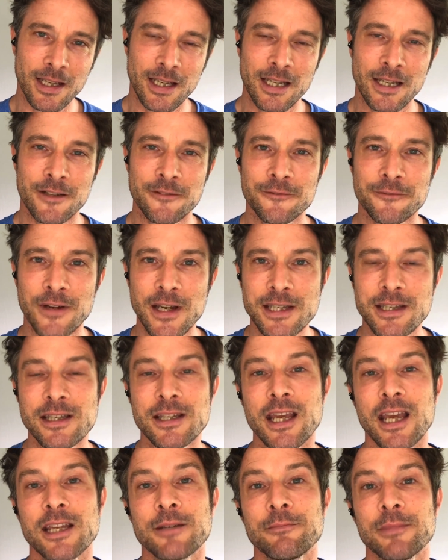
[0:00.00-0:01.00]
It
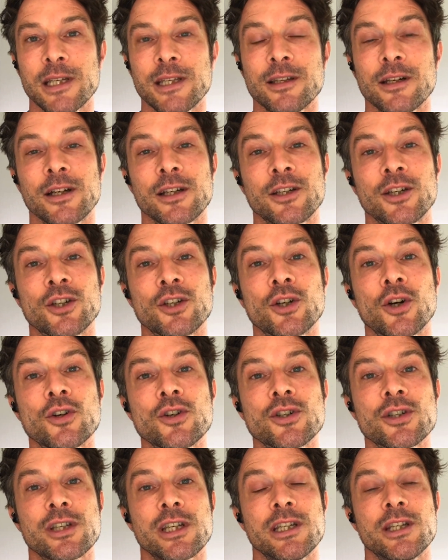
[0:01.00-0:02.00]
fascinated me that I could
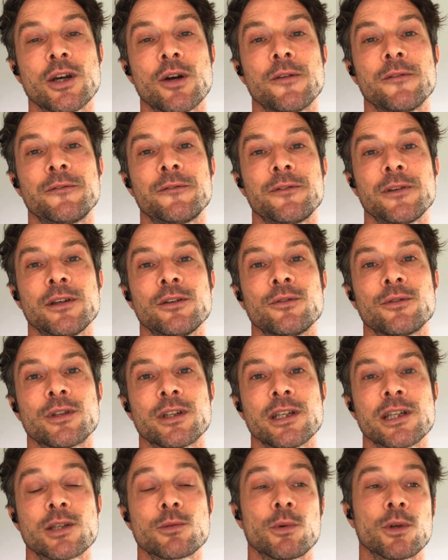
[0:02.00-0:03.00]
consciously know and feel
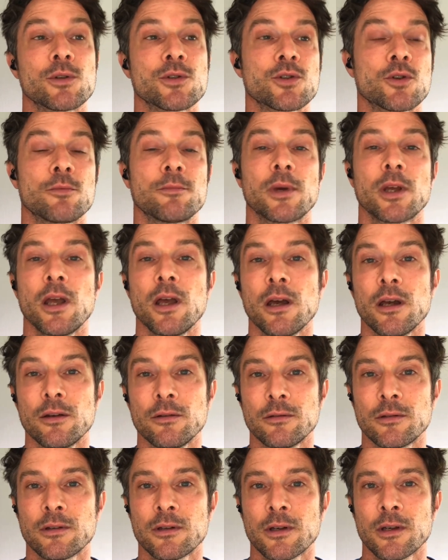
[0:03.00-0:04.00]
this when I was on my
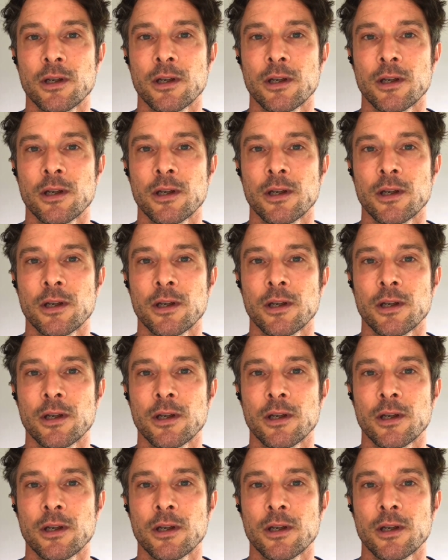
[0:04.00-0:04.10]
own,